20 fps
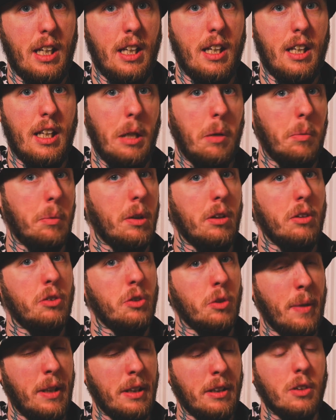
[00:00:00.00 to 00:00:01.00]
And I'm going
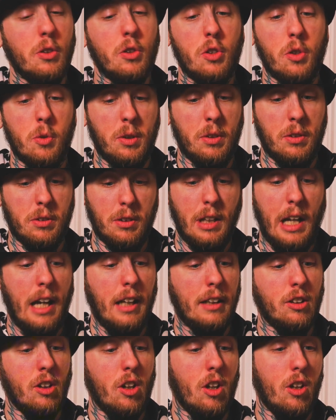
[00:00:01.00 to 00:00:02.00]
to do my usual
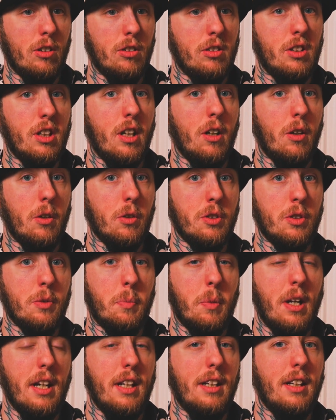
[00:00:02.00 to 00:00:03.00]
9-card tarot
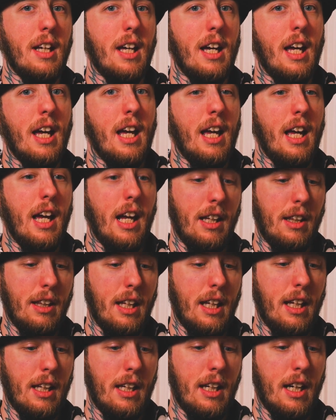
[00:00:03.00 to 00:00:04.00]
spread, and
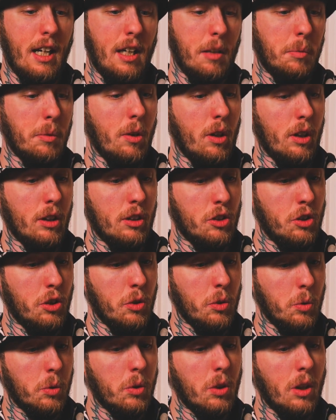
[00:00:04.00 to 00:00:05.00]
then I'm going
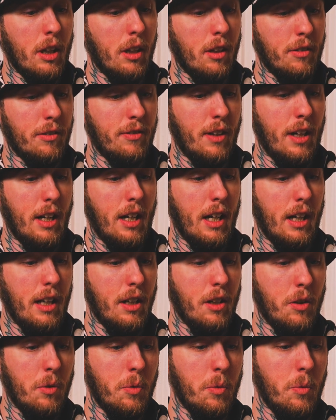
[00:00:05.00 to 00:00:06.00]
to
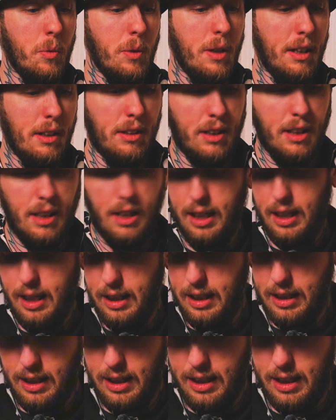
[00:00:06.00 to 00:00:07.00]
clarify with
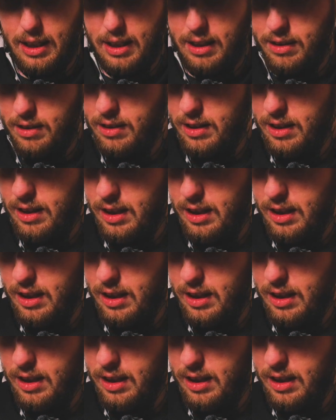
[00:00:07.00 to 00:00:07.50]
a